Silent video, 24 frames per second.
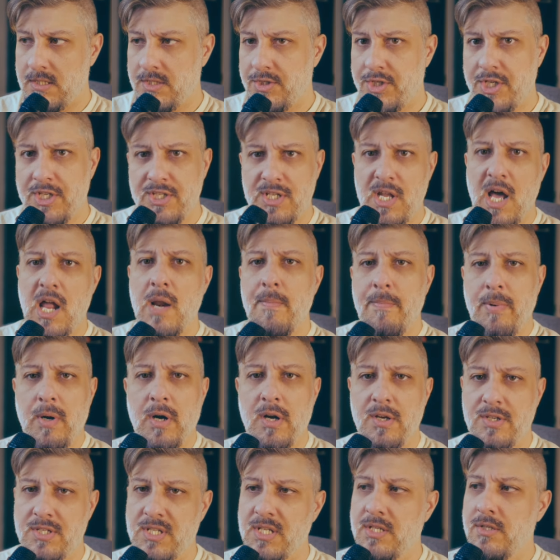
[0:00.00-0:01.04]
She's not a
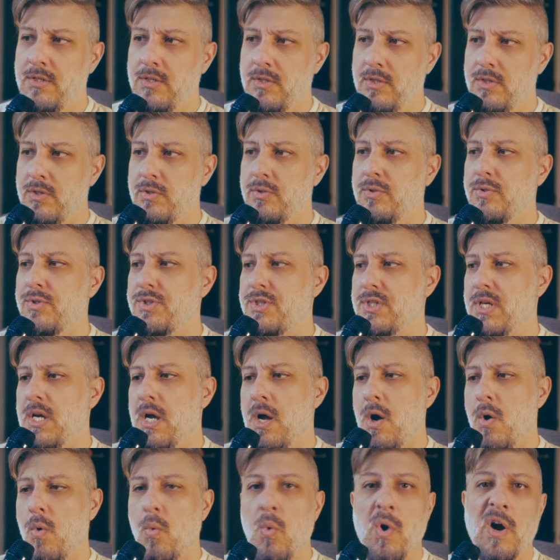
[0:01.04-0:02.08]
person who's
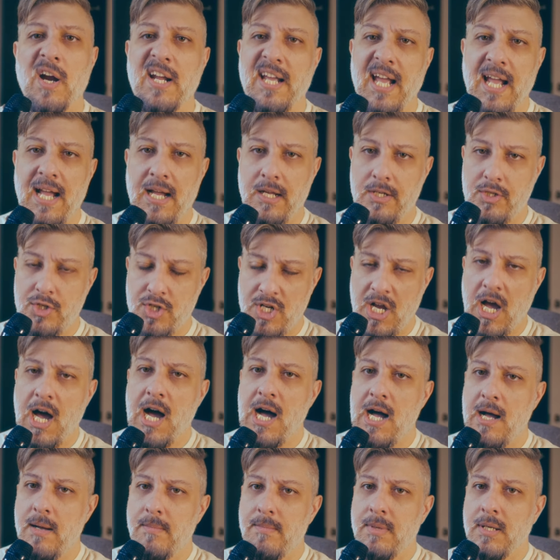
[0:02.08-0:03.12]
working a
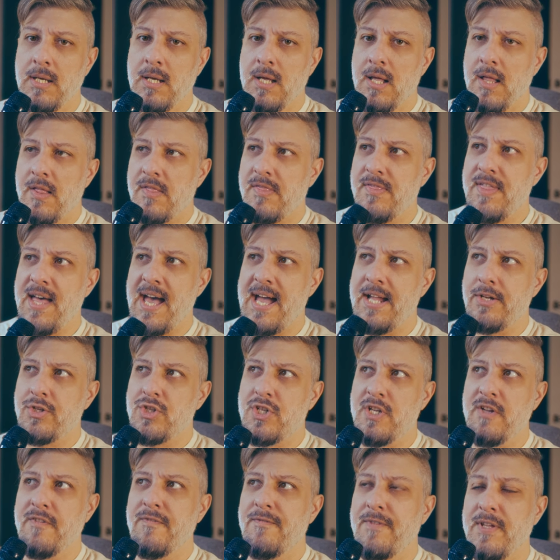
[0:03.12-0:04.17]
job that
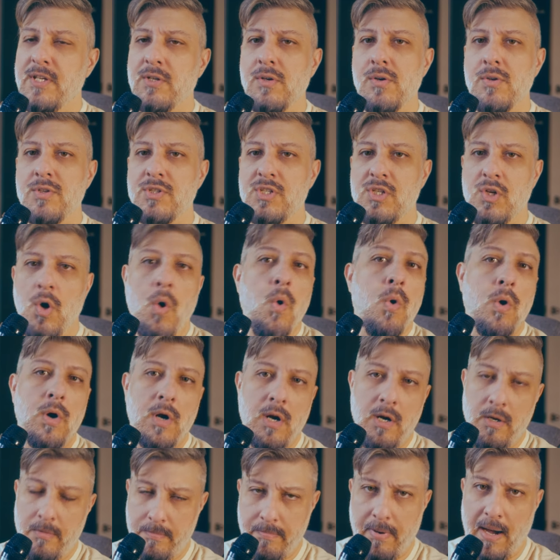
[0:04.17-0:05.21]
she feels
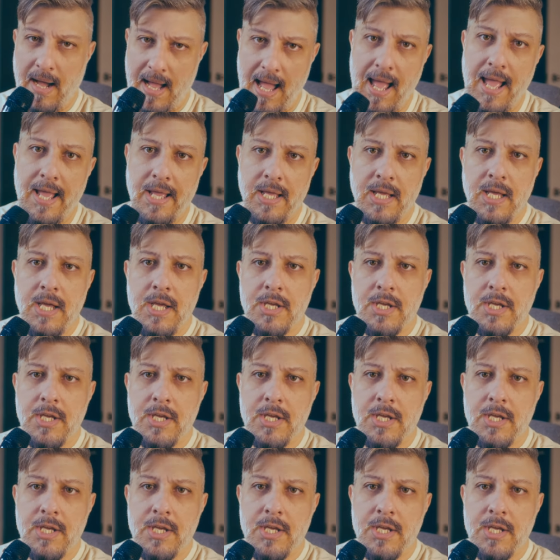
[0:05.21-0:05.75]
cornered by.